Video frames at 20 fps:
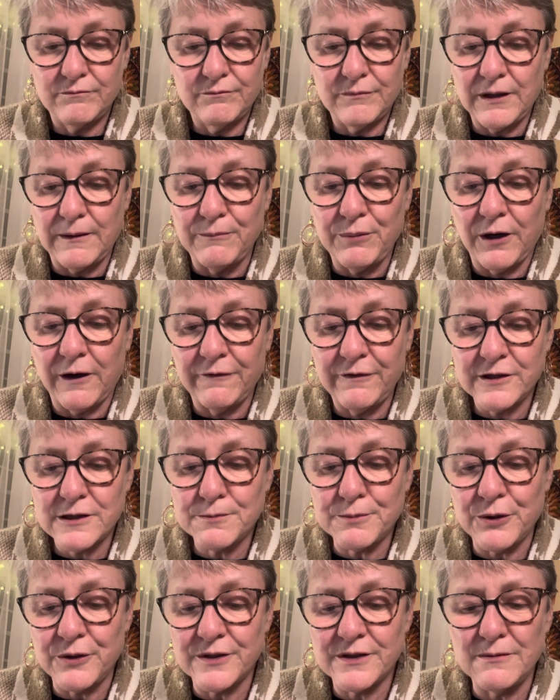impoverished
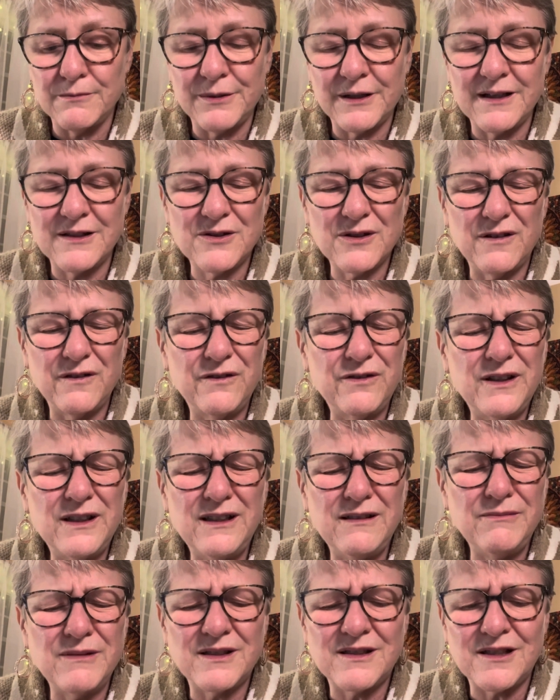person, but it's all
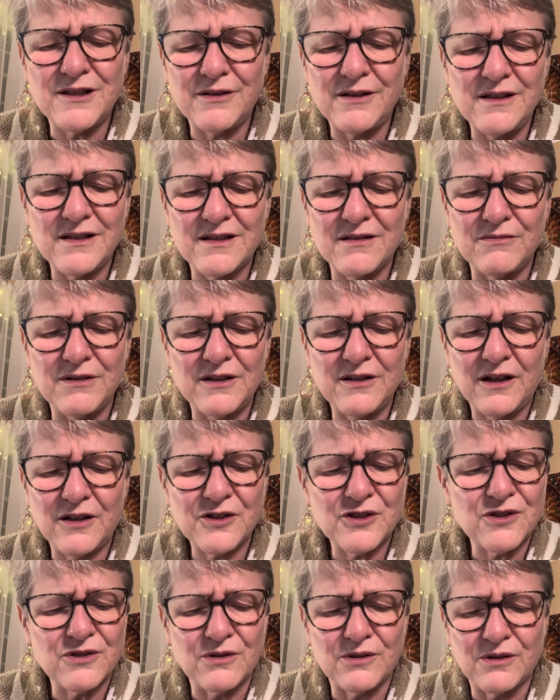really mysterious, and we're not
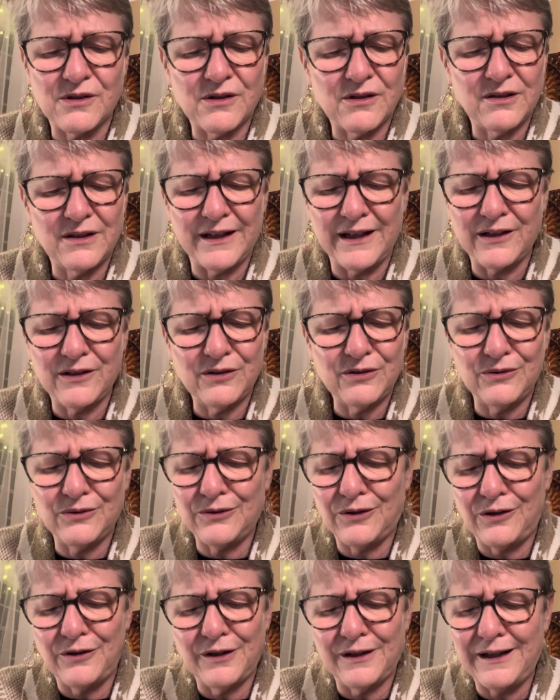sure like who
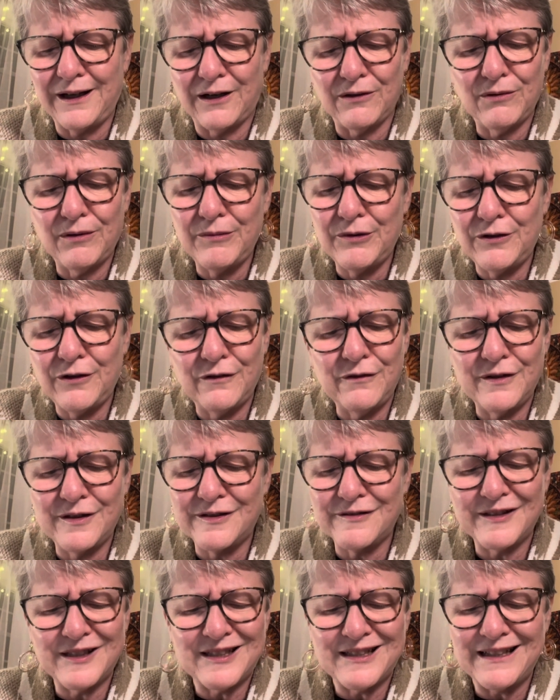all the young woman who is
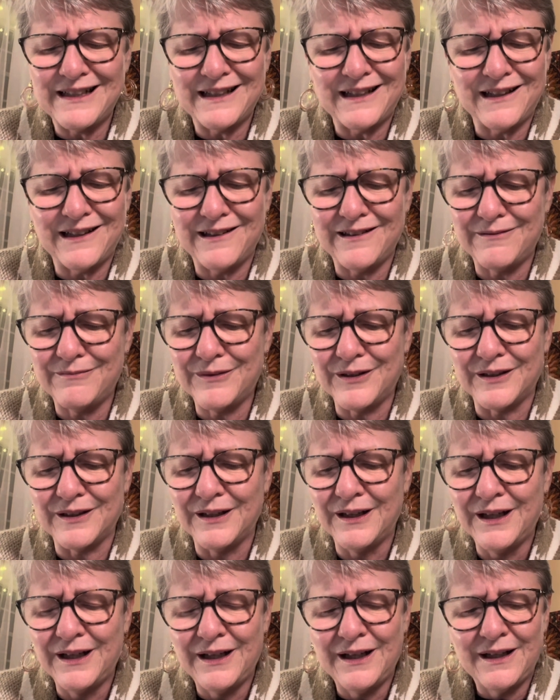visiting him,
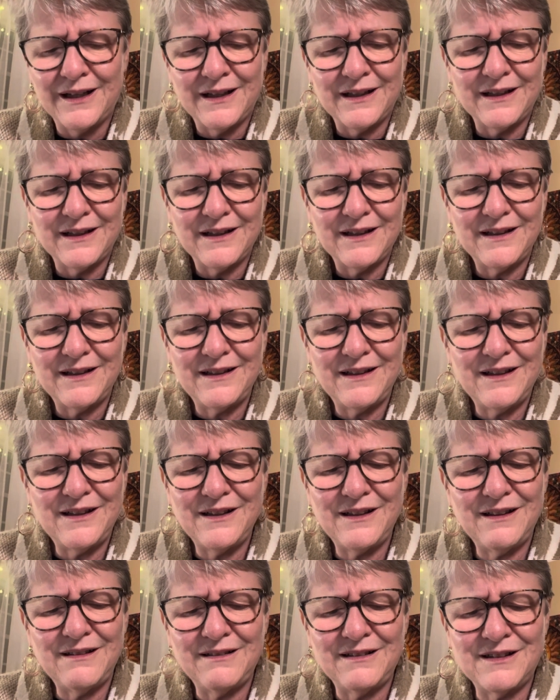and
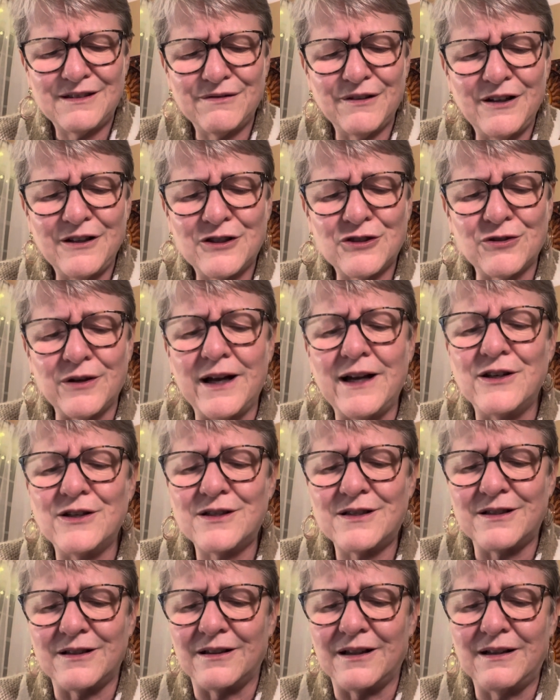it's very strange
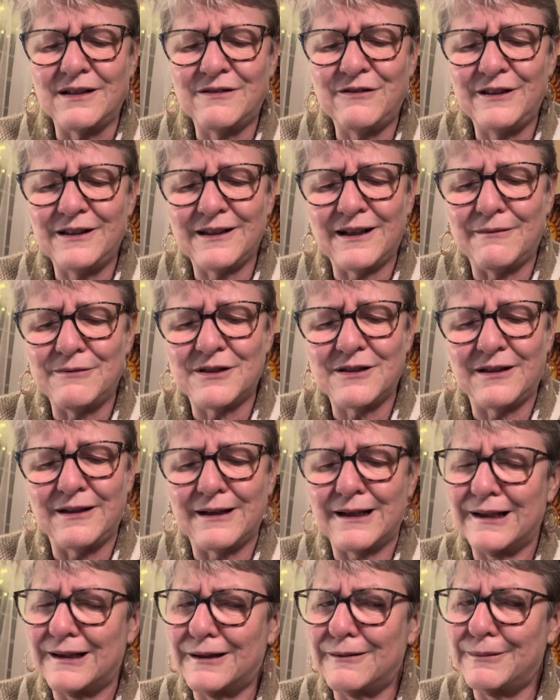still. I feel like I'm still
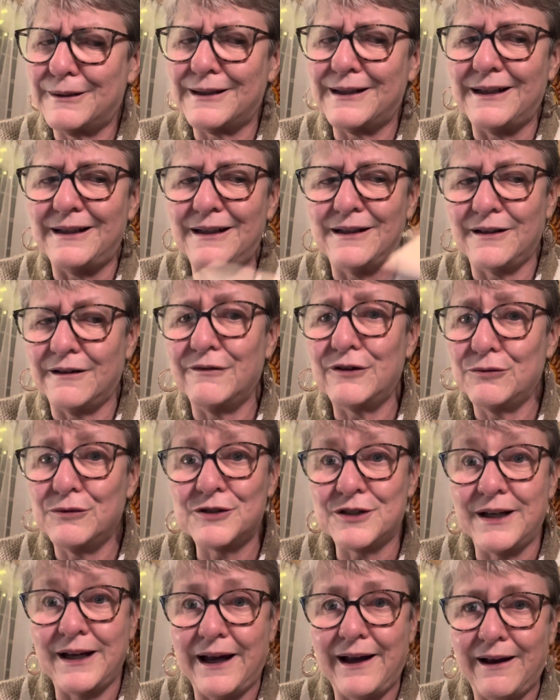like at the beginning of it,
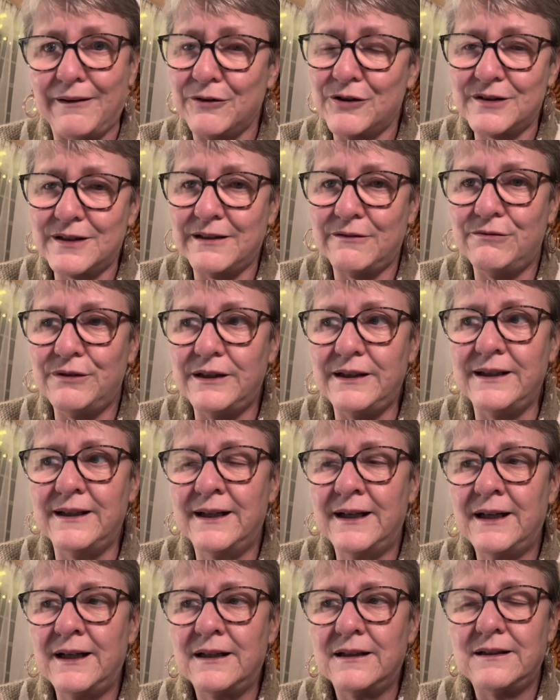which I am, because I really,
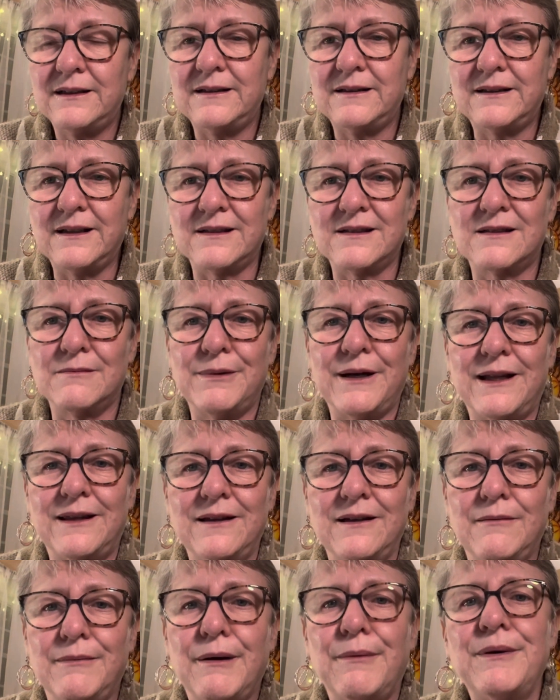that's the bad
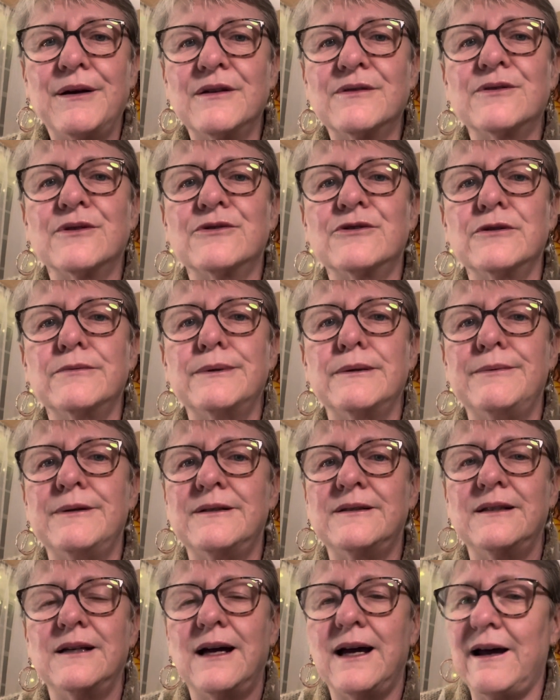thing about being so super
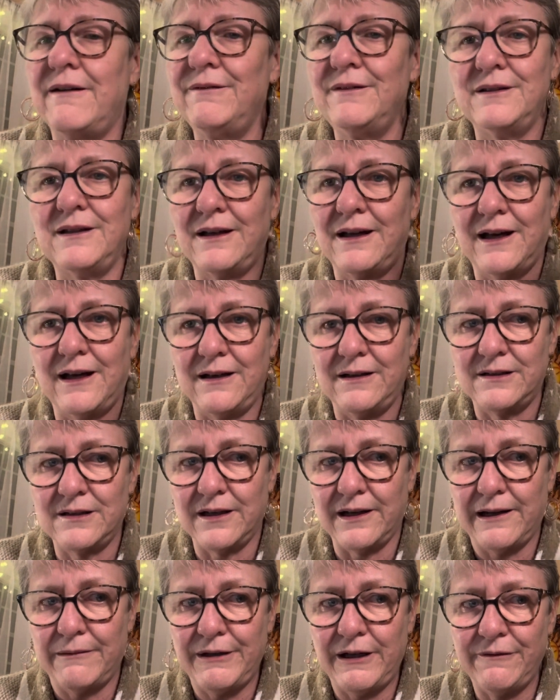busy. I haven't had
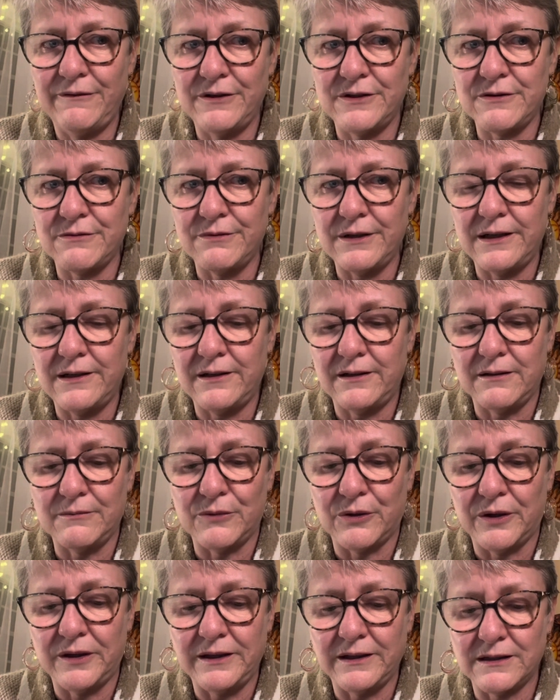time even to read in the
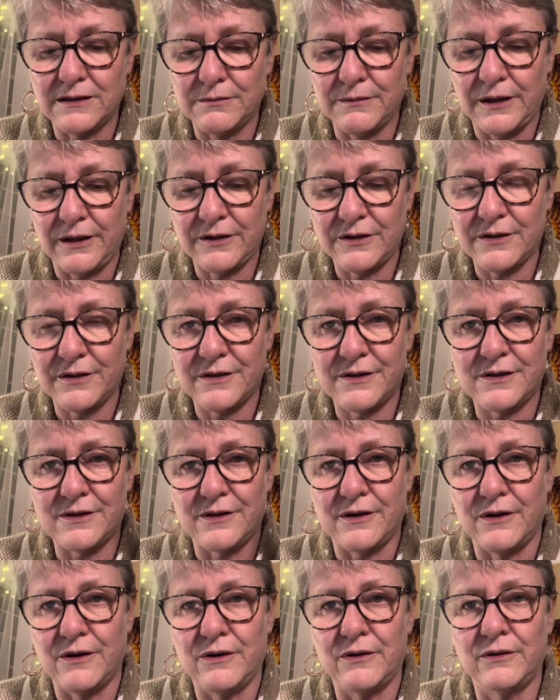mornings much,
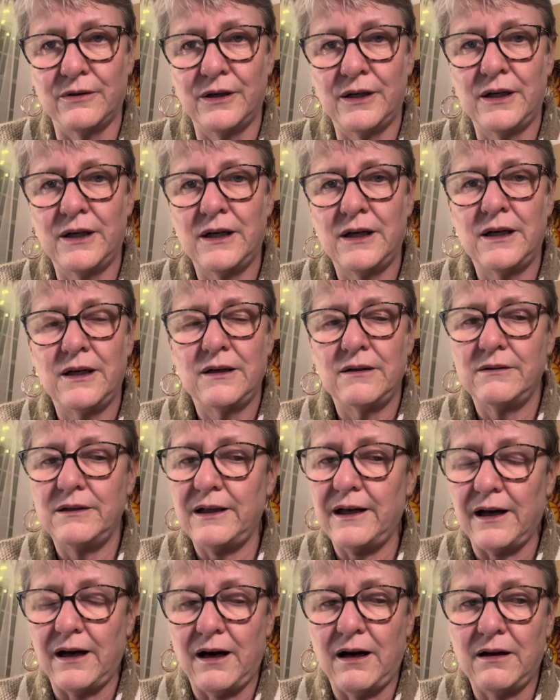so
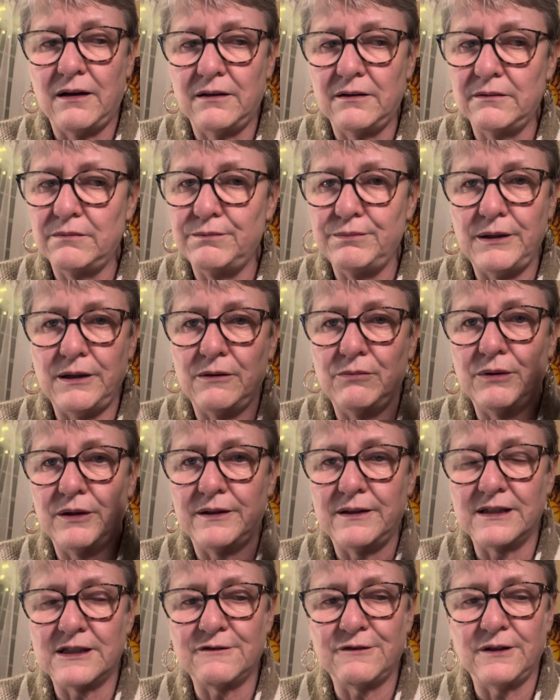yeah, I'll be
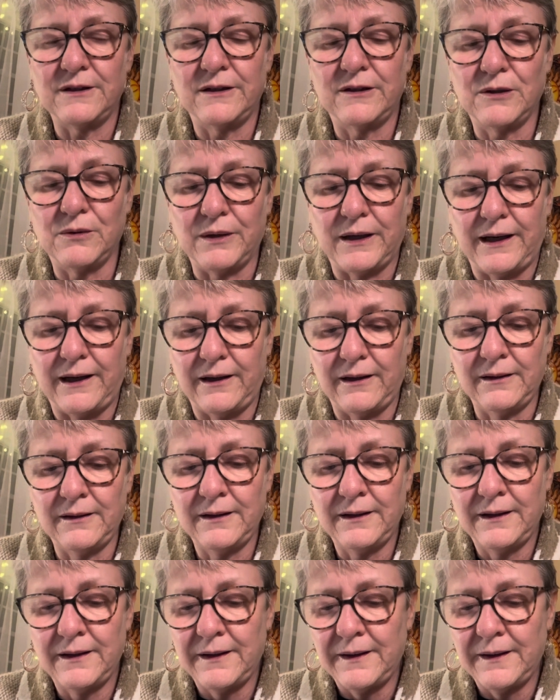with this for a little while.